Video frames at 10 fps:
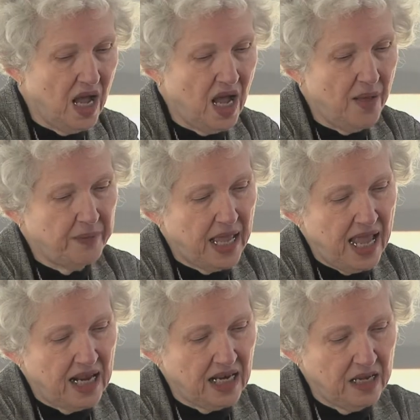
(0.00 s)

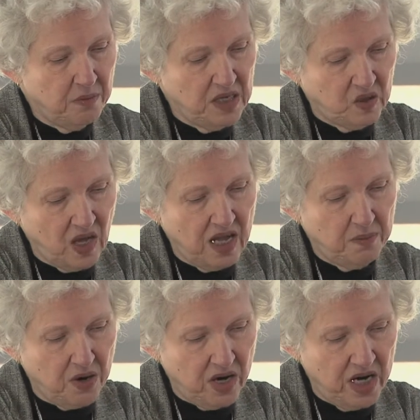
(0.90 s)
And let me
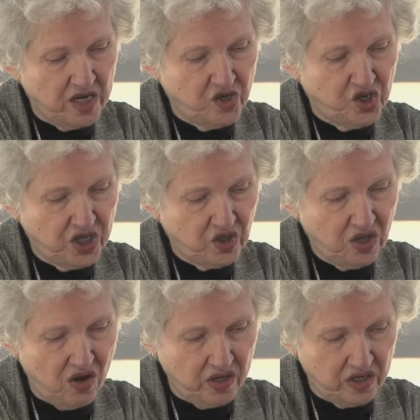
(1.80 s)
sidebar here just
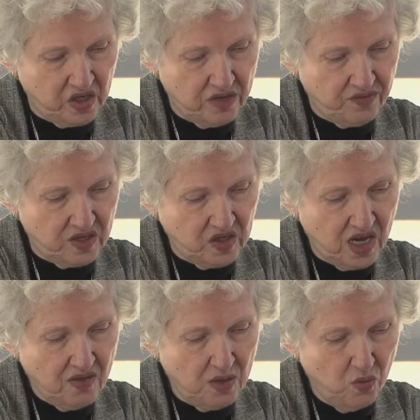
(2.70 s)
long enough to
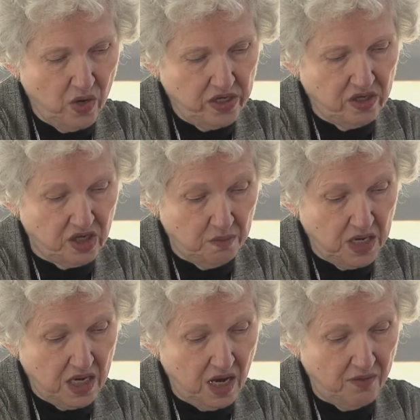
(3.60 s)
say that one, to
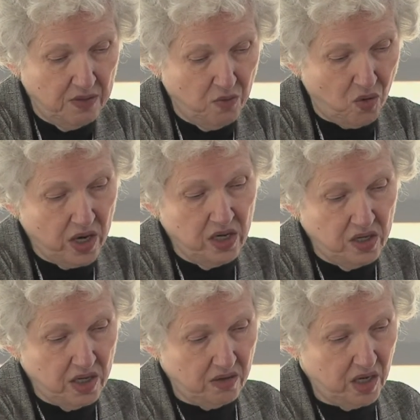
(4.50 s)
me, of the more
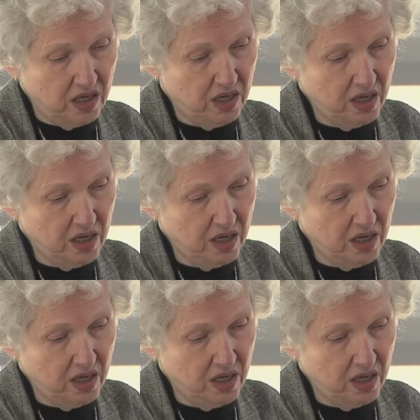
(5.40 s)
endearing